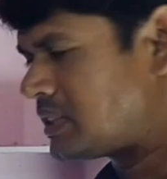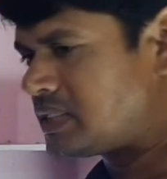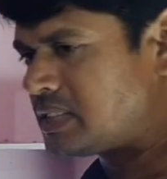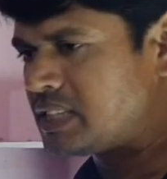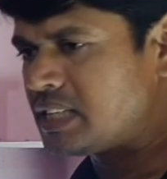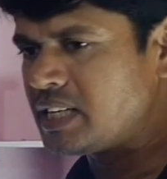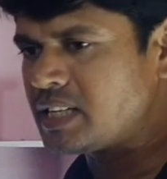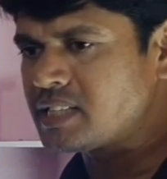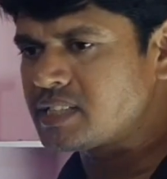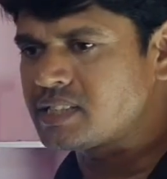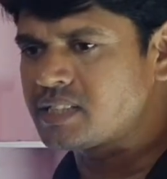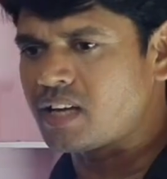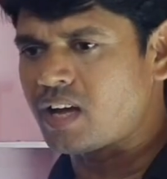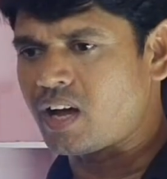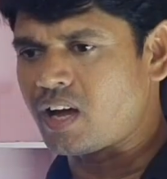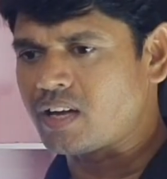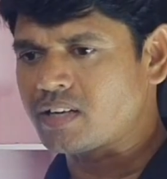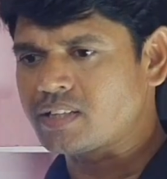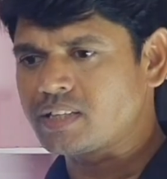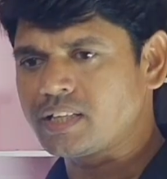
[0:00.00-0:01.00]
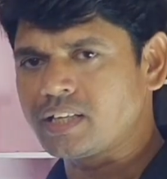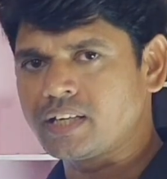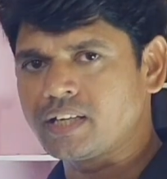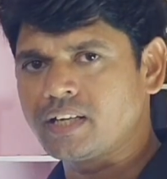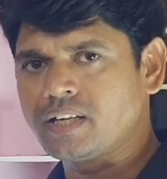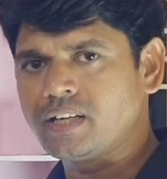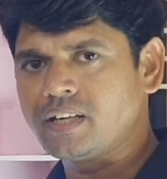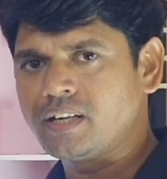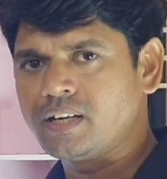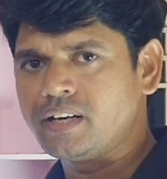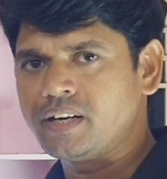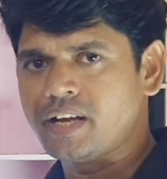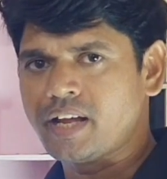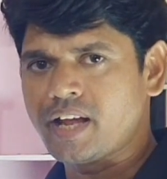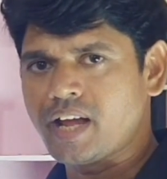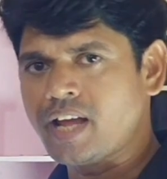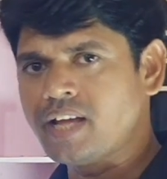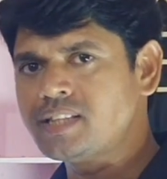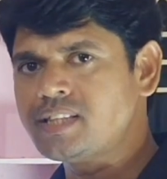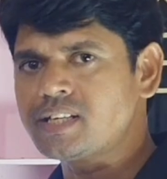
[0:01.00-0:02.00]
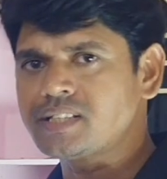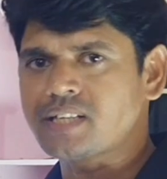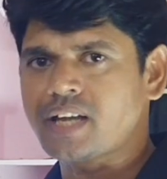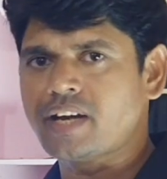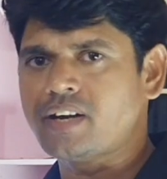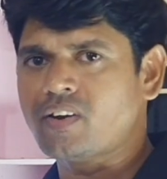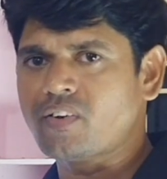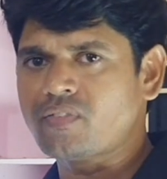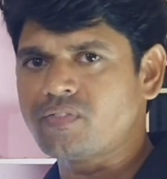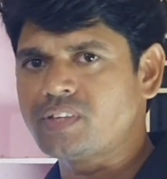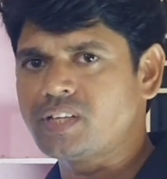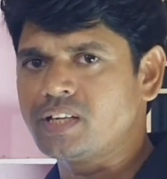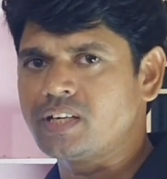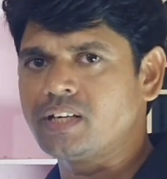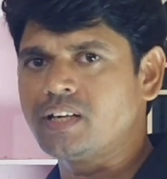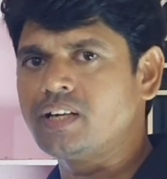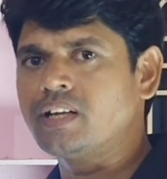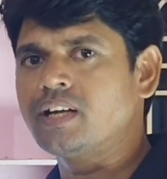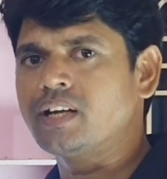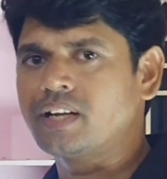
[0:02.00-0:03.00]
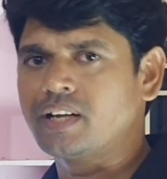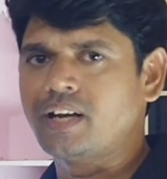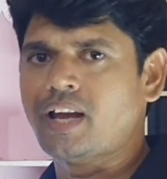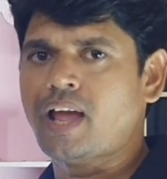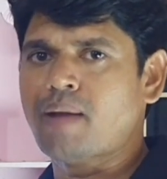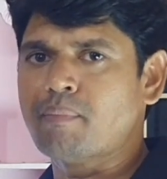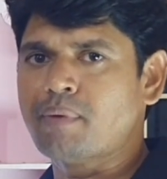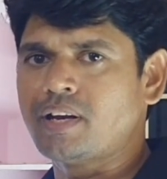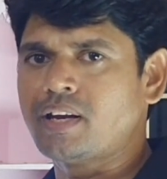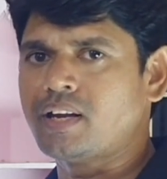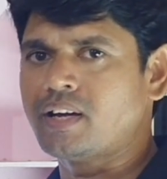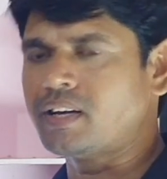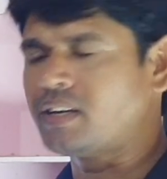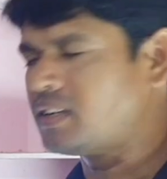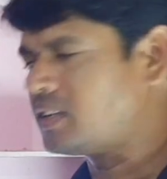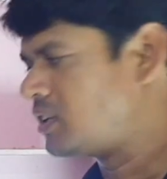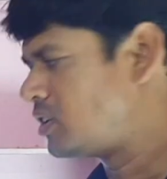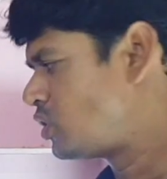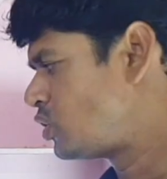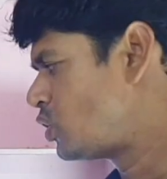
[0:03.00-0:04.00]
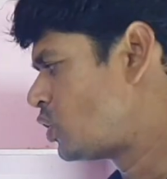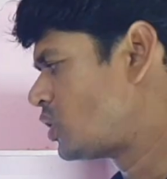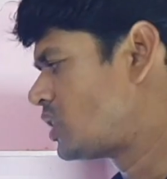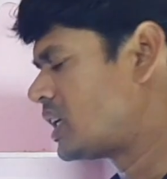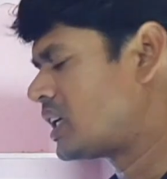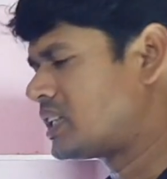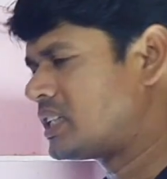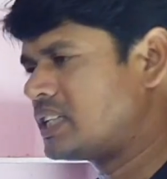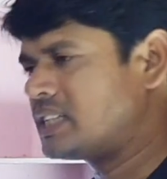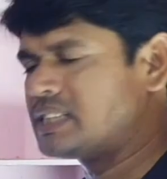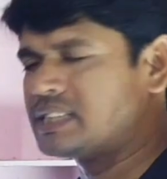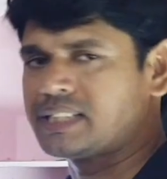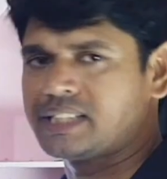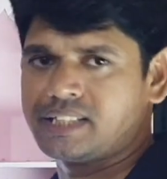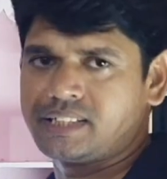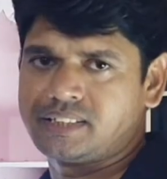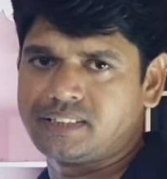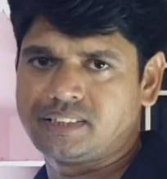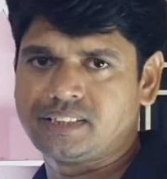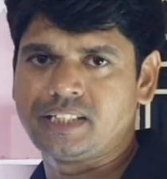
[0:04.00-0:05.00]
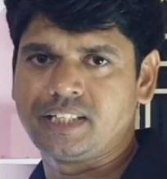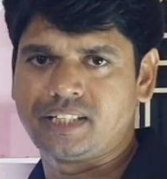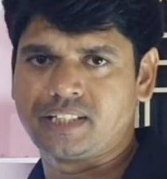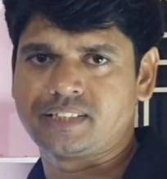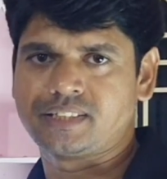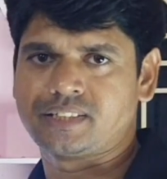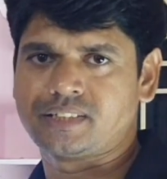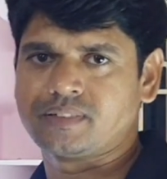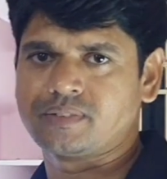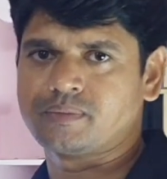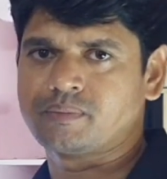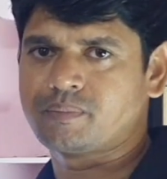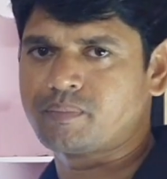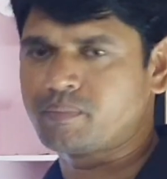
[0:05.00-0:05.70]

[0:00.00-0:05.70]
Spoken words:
Cheeks are the either side of the glabella, those are the cheeks.